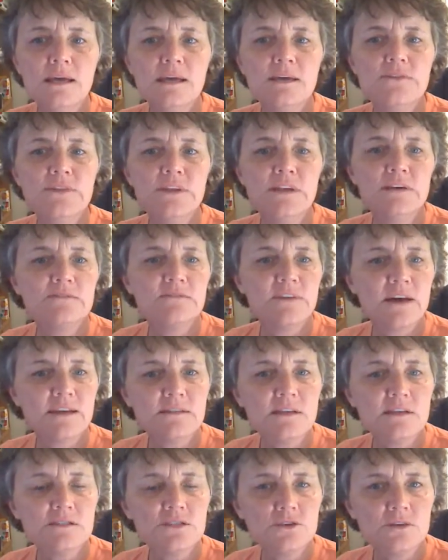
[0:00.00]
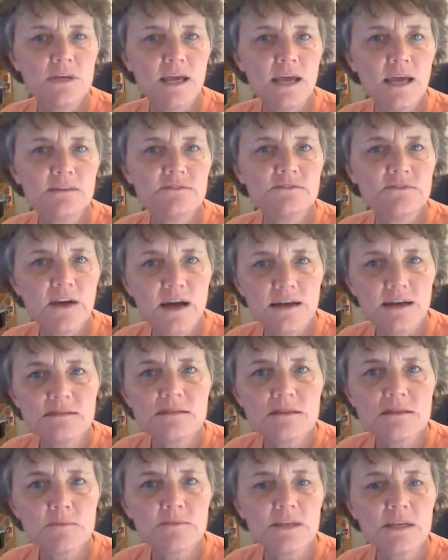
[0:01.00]
In the event that you can't
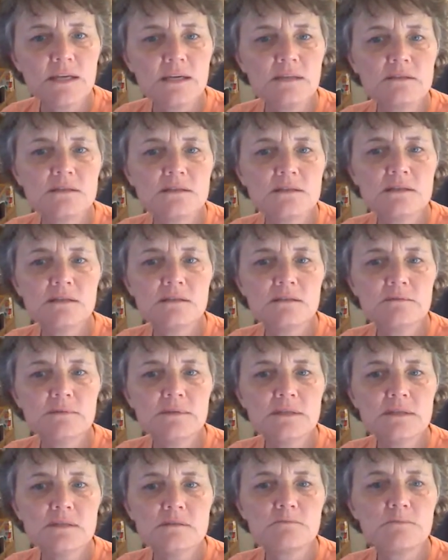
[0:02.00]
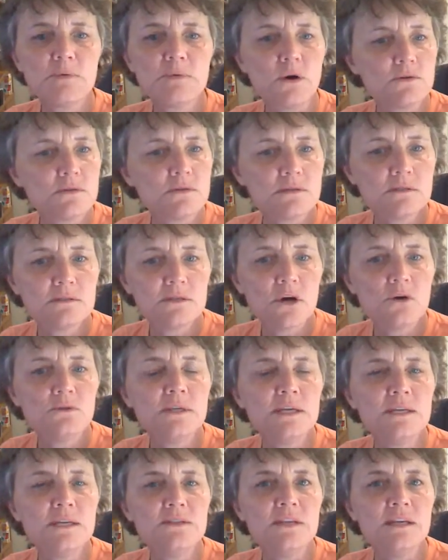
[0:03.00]
find something in the syllabus, post a
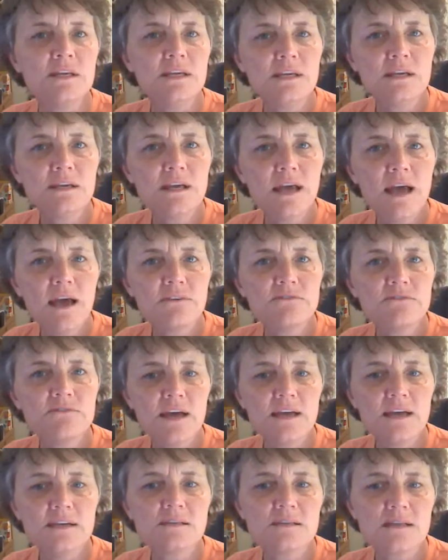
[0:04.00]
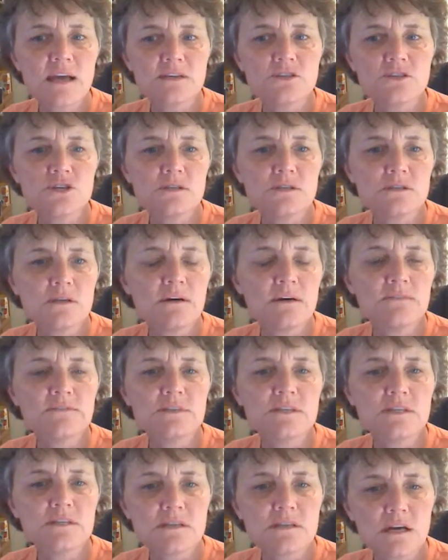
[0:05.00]
note in the eCafe section of
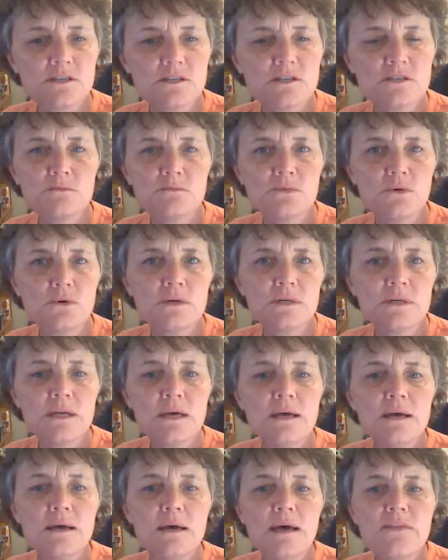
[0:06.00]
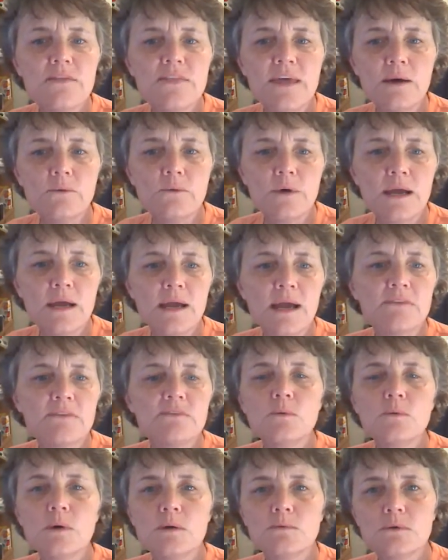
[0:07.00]
the discussion board. That way
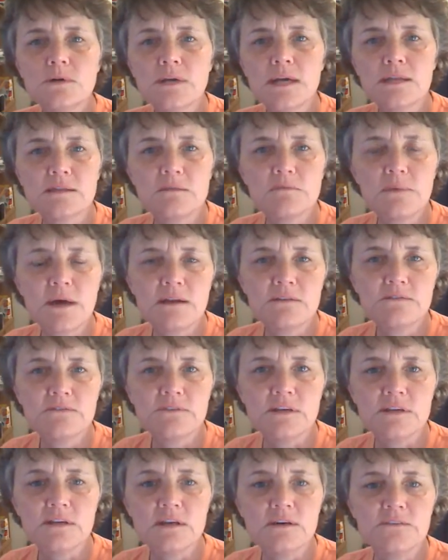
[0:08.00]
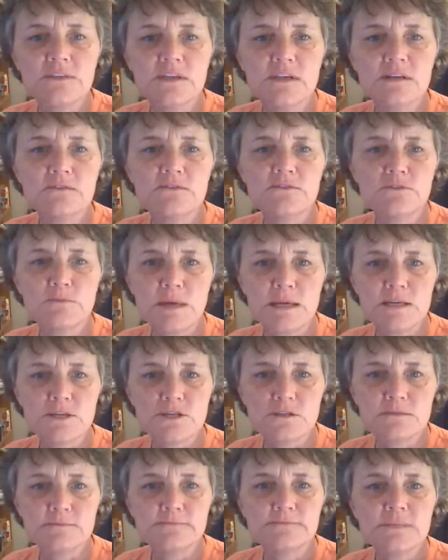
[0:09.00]
everyone will get the benefit of the
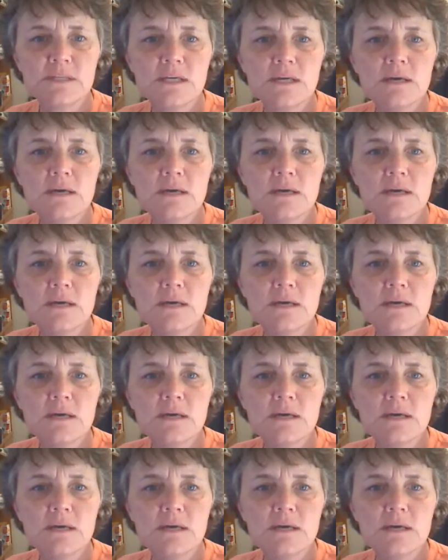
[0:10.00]
information.